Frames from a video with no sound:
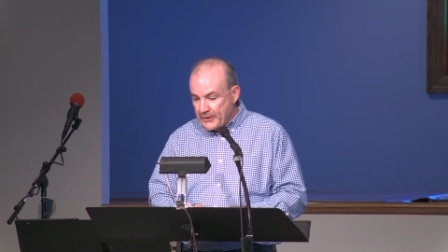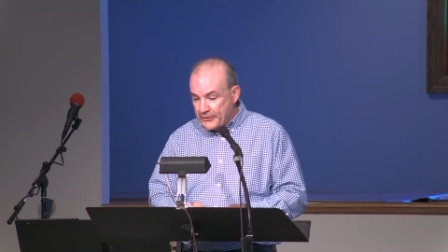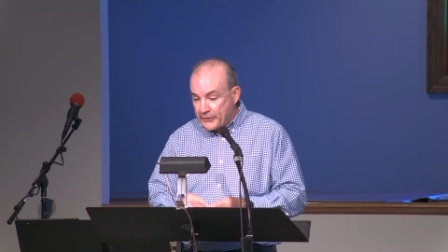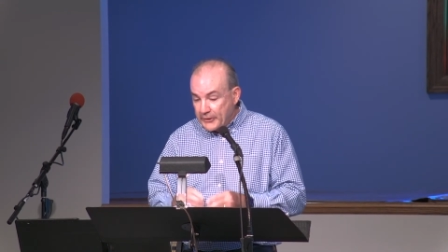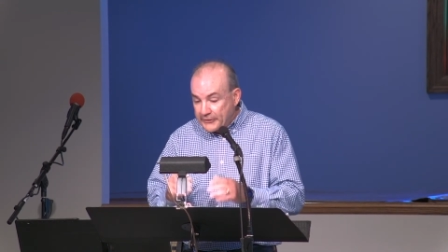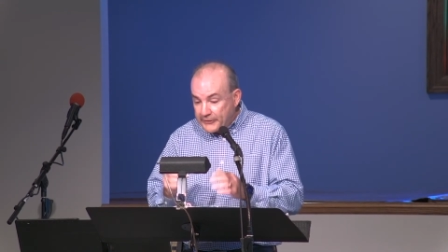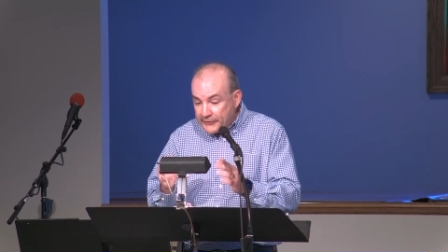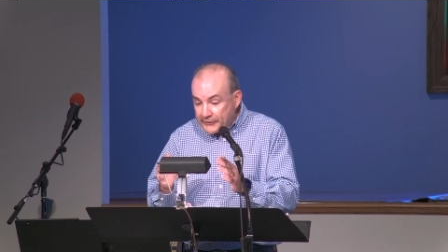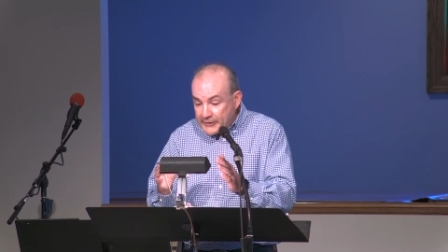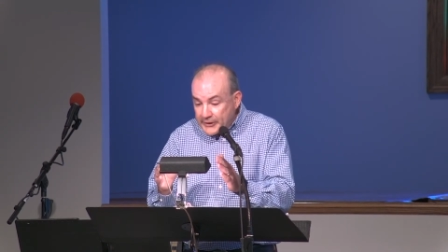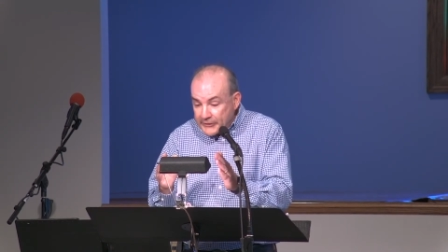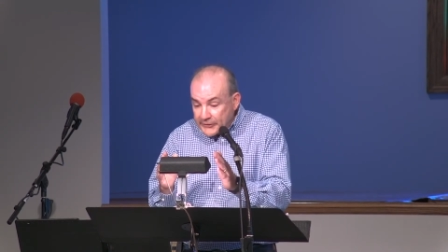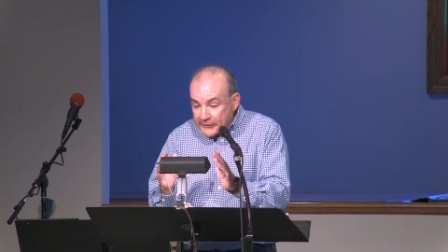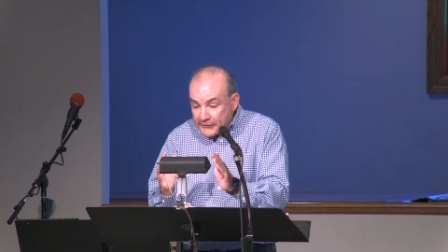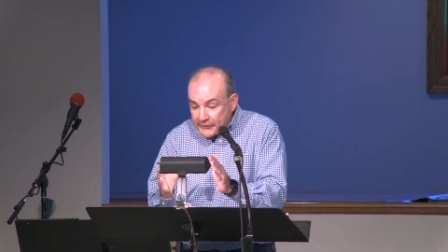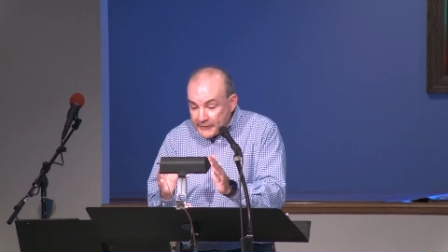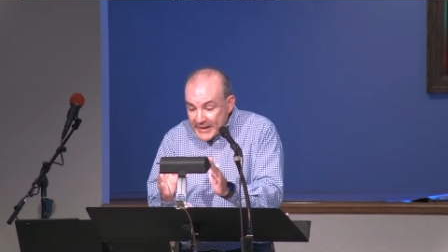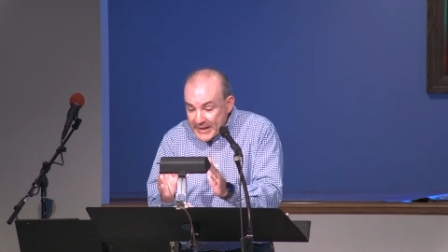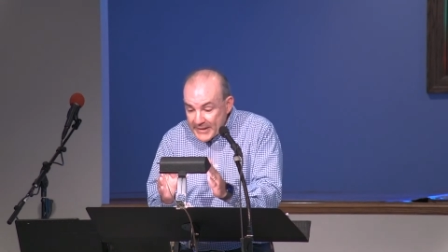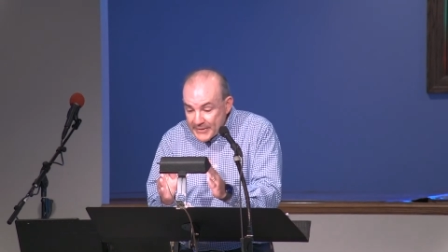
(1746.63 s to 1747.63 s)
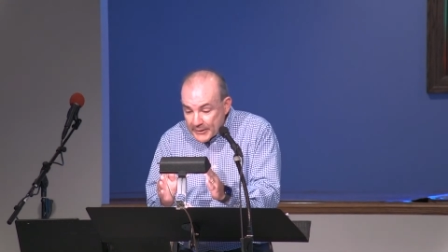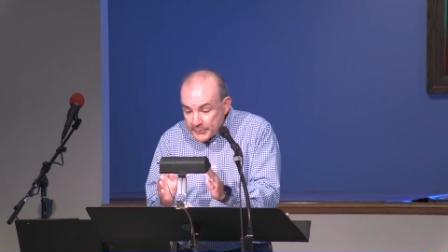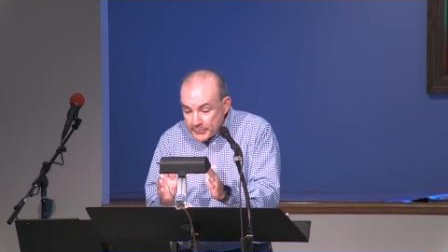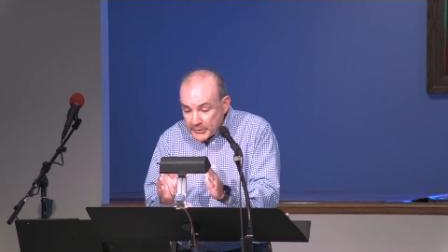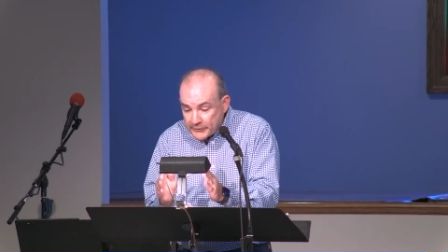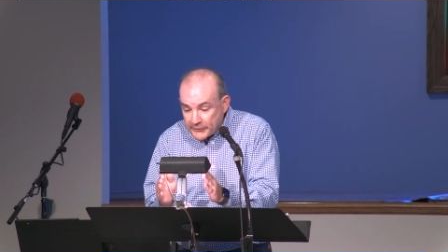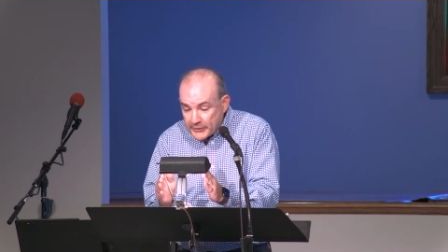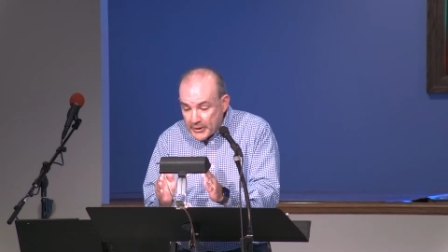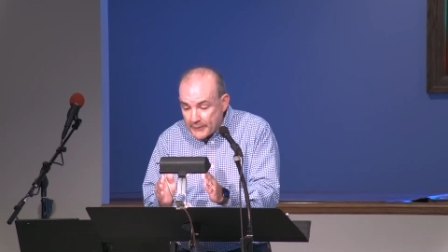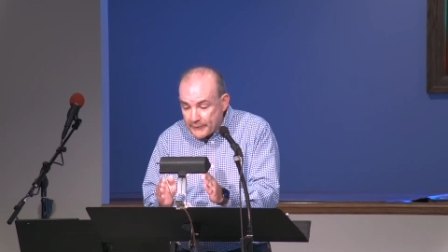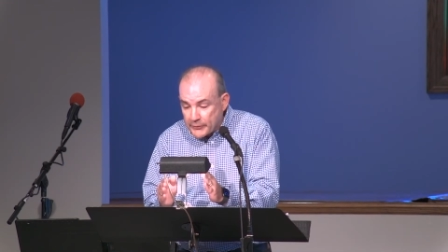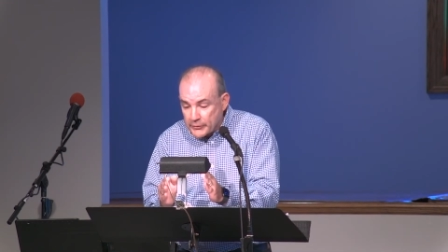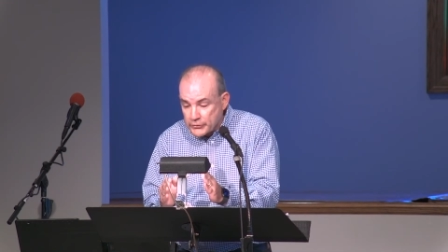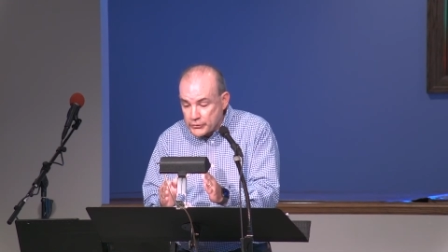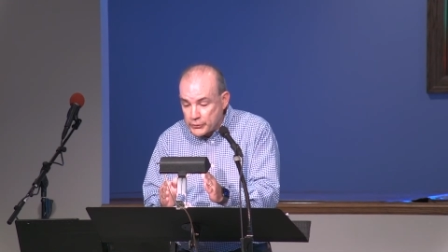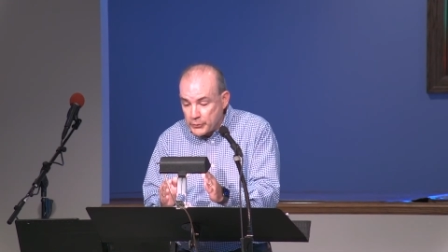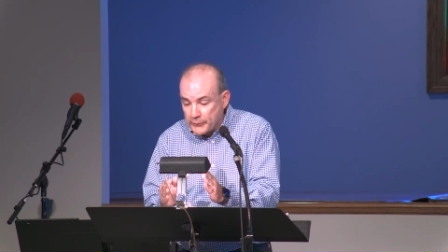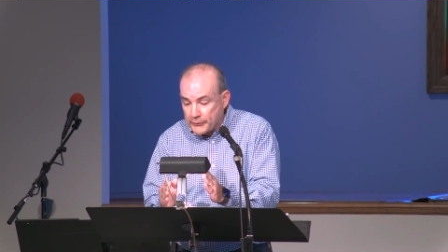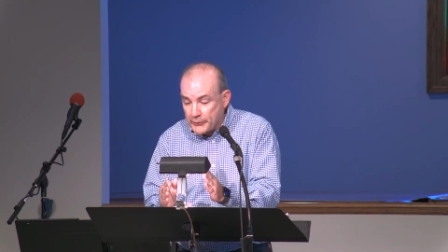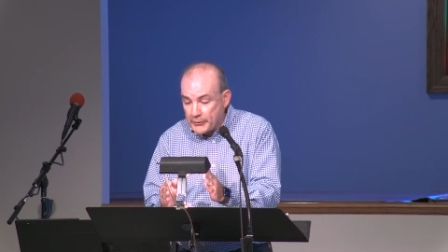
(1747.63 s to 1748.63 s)
to, to see them discover the
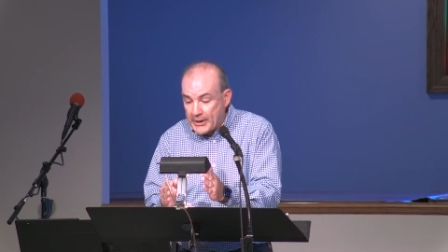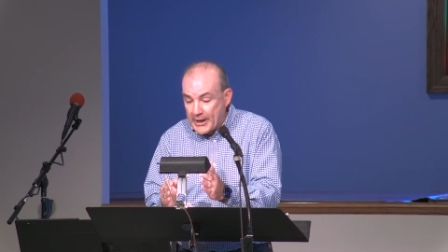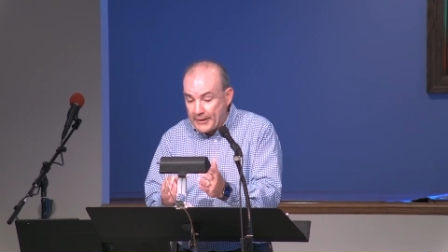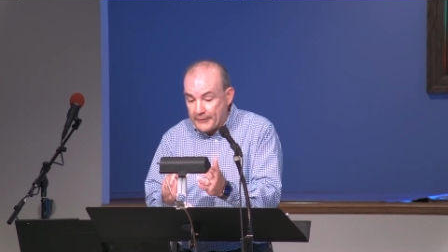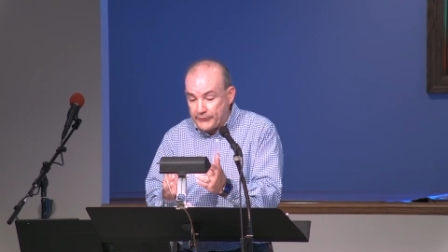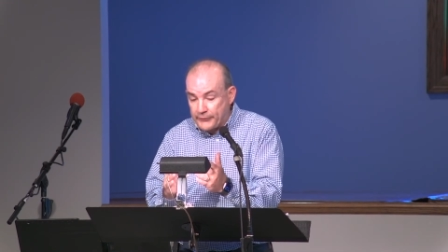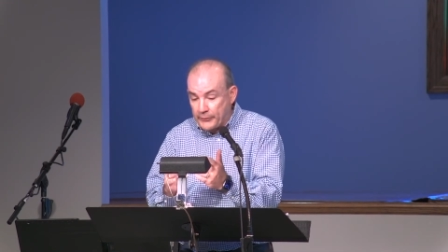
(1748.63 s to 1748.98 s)
truth of God.